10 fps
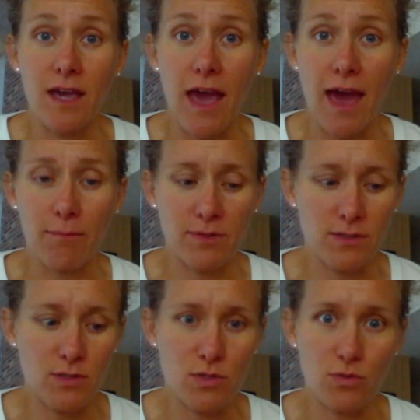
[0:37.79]

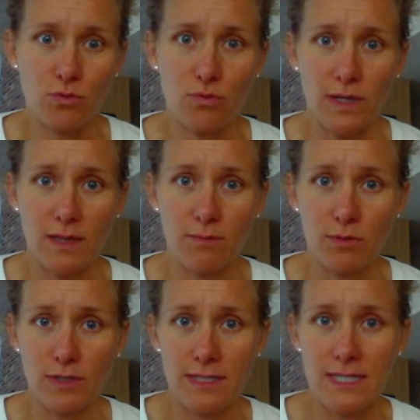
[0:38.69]
happened to read the
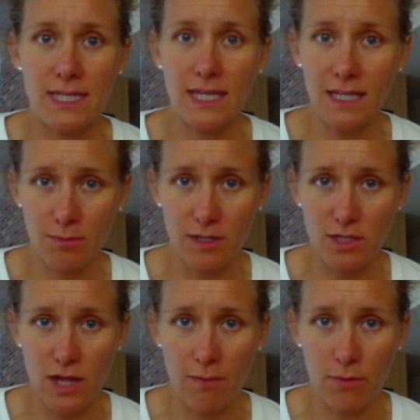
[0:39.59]
book Skinny
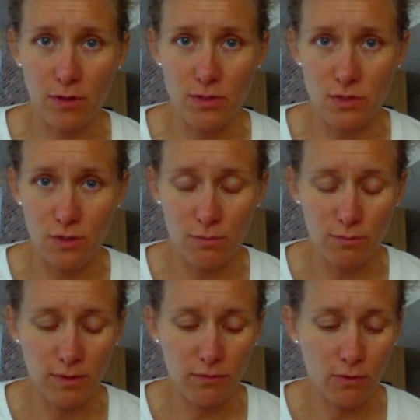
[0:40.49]
Bitch at Barnes & Noble,
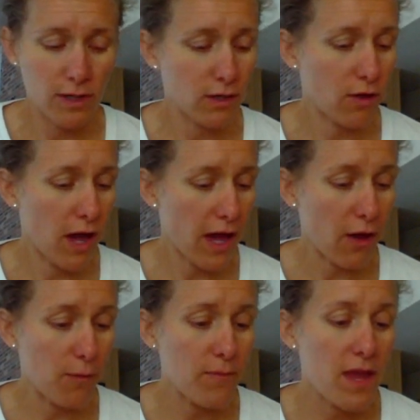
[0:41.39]
Beaver Creek, Ohio.